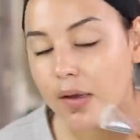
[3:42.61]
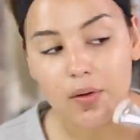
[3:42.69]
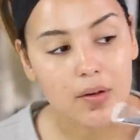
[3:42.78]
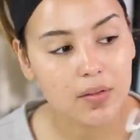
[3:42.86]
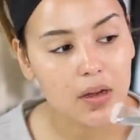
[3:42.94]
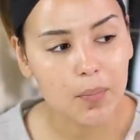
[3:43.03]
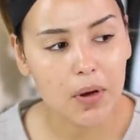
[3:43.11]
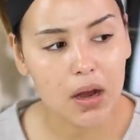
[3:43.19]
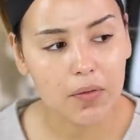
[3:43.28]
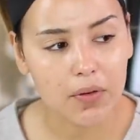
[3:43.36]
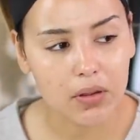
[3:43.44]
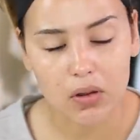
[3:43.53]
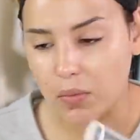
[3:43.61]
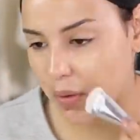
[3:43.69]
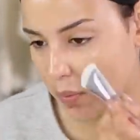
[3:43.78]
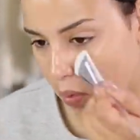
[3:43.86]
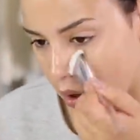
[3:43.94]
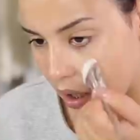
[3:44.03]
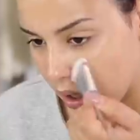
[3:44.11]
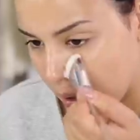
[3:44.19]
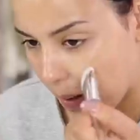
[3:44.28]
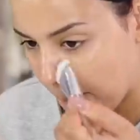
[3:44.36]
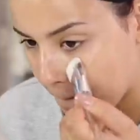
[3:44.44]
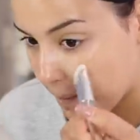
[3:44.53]
It does come off a little bit more
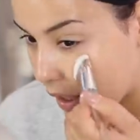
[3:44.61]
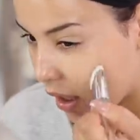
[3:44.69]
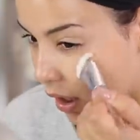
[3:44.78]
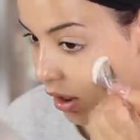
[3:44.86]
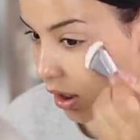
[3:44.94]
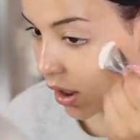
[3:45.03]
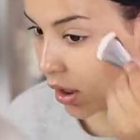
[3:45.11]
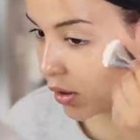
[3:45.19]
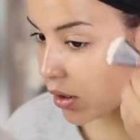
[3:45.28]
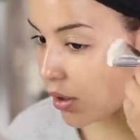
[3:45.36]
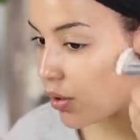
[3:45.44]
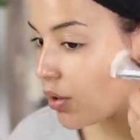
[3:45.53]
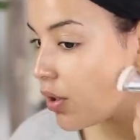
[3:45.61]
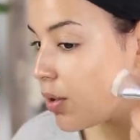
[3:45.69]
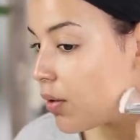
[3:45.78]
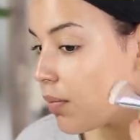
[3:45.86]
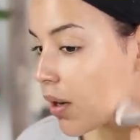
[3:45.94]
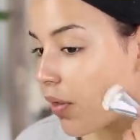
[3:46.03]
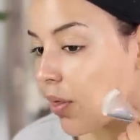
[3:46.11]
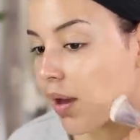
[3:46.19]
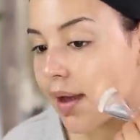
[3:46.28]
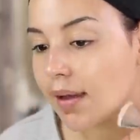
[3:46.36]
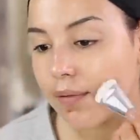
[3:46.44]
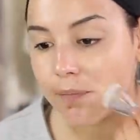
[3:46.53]
pink, but I think
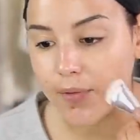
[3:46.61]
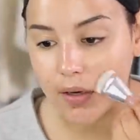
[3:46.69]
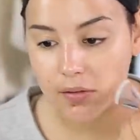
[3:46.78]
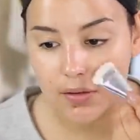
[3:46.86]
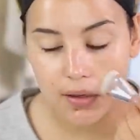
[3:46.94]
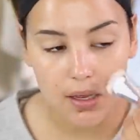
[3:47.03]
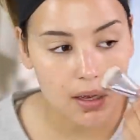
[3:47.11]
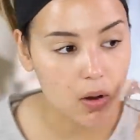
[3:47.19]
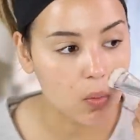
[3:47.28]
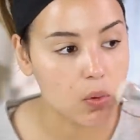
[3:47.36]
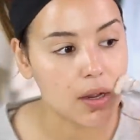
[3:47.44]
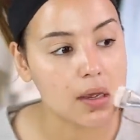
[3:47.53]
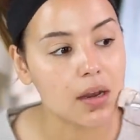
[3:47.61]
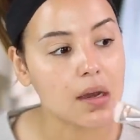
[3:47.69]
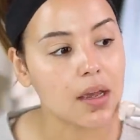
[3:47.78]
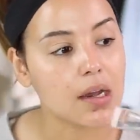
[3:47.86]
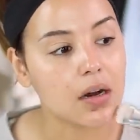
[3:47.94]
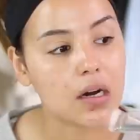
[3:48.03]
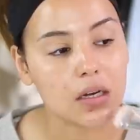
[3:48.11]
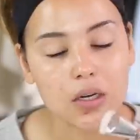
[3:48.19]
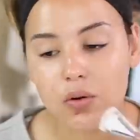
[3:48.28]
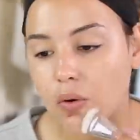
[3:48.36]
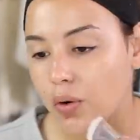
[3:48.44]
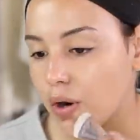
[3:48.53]
I can fix it when I
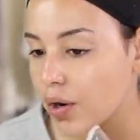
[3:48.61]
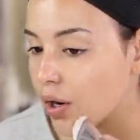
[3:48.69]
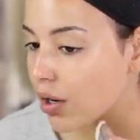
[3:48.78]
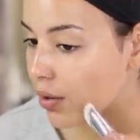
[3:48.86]
contour.